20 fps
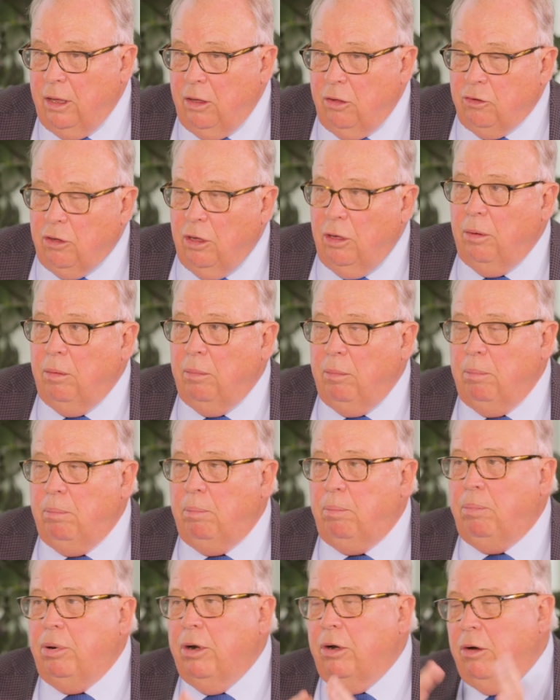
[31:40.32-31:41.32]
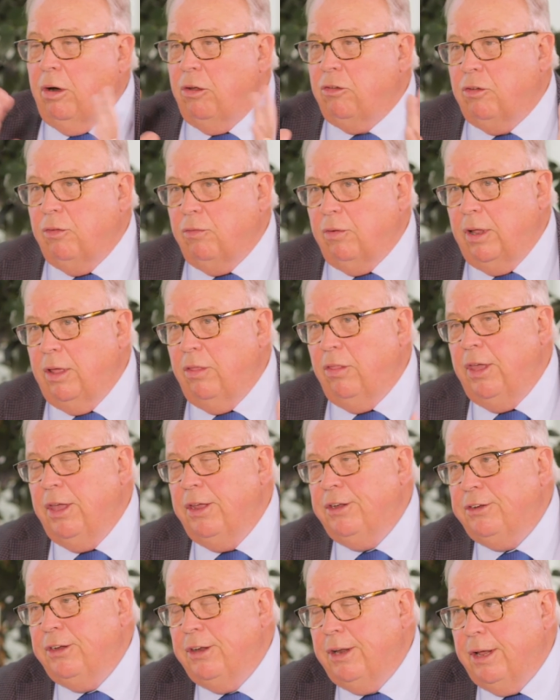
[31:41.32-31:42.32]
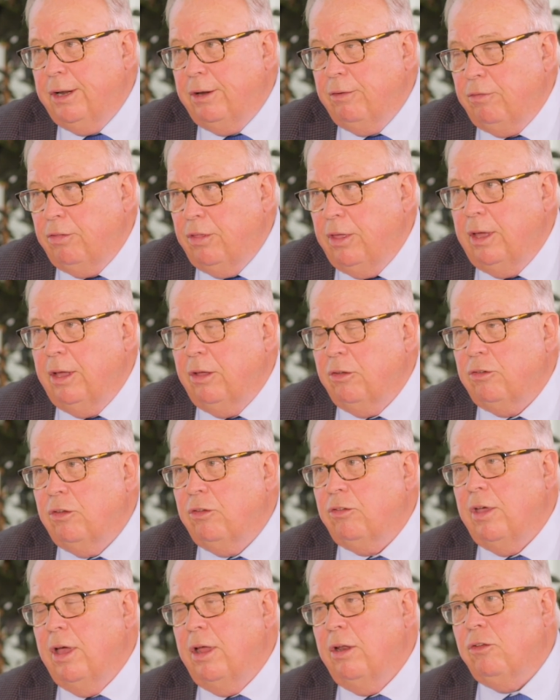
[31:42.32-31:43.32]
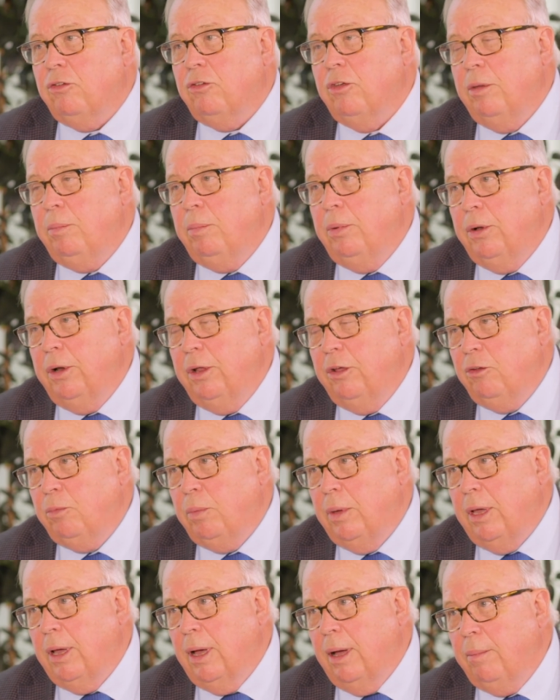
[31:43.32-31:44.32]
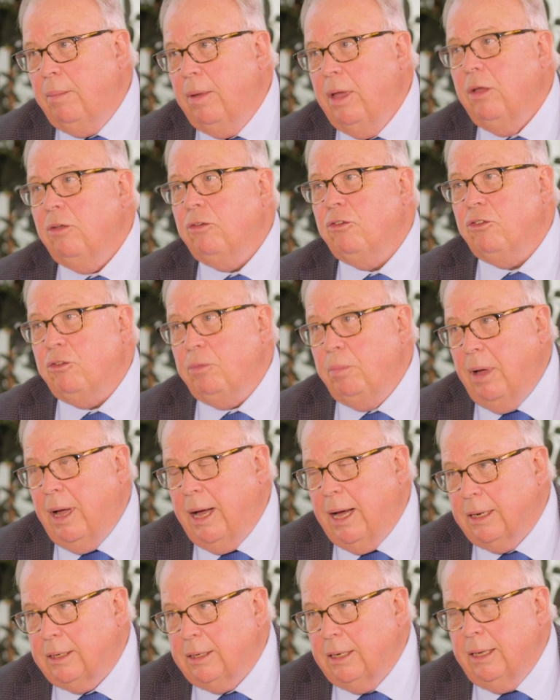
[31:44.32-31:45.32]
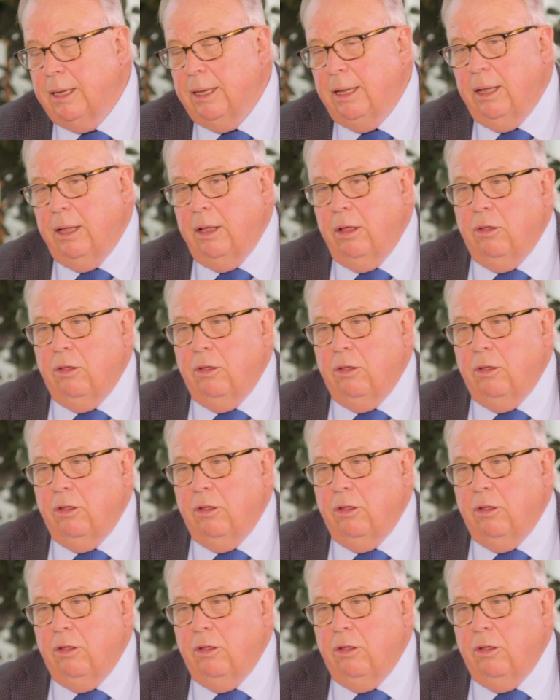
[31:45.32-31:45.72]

So progressively, the Internet of Things is going to see buildings become smart. Yep.